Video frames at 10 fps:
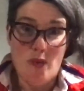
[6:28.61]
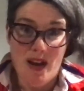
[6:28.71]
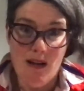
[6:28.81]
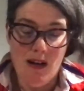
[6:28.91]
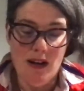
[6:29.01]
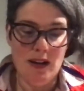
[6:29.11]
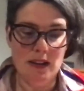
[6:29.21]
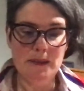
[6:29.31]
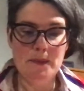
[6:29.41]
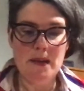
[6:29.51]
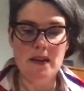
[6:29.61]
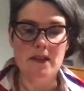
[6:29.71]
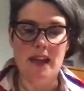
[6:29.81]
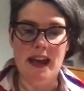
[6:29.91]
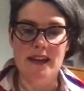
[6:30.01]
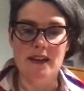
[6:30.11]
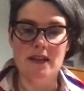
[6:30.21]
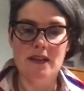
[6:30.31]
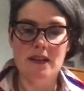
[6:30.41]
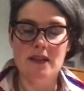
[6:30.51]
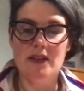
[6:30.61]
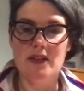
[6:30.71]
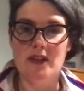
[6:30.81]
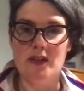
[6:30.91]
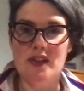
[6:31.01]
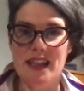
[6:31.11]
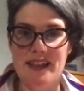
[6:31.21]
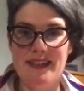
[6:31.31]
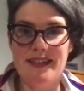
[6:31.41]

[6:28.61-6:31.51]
we are, then obviously